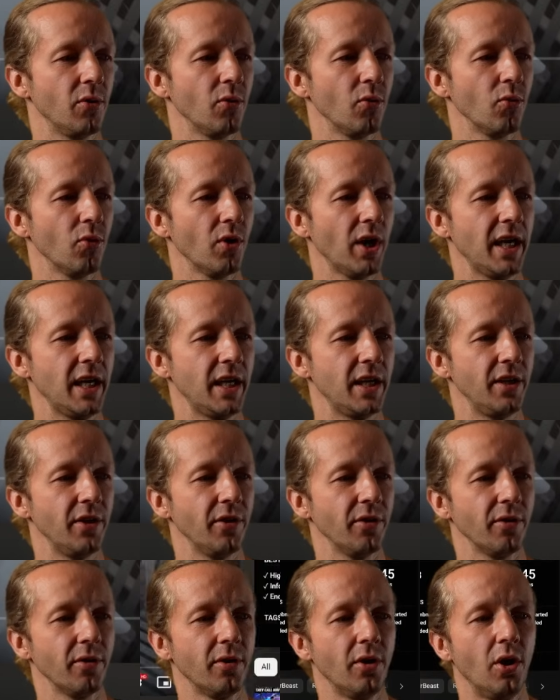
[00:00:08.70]
right
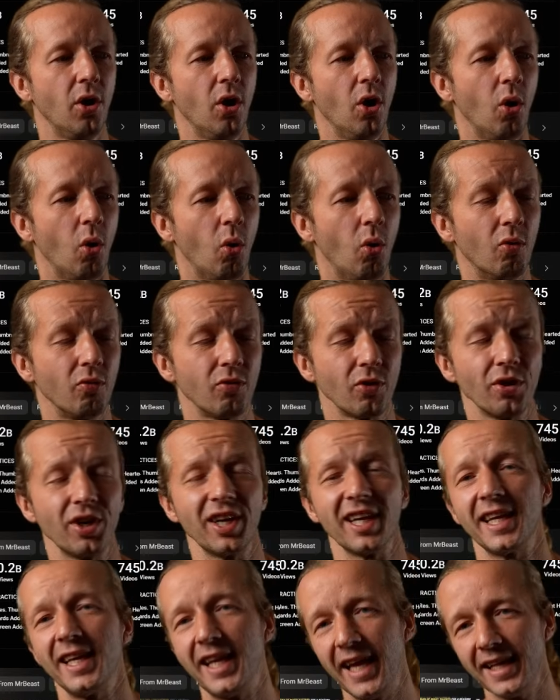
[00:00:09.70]
here over,
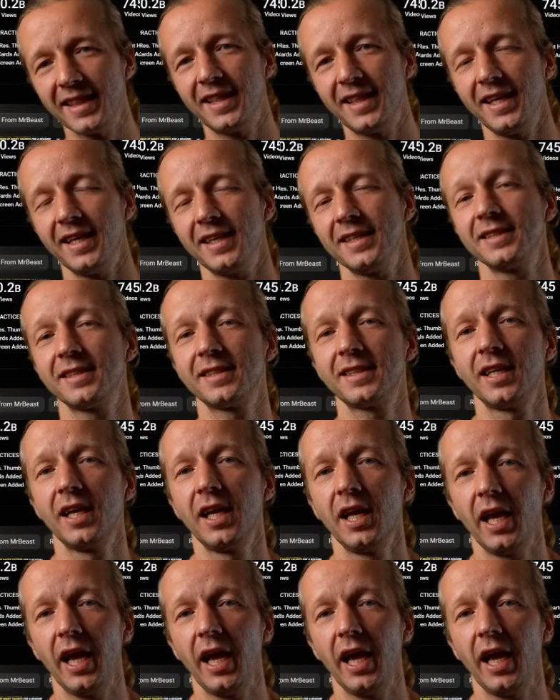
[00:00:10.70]
get this,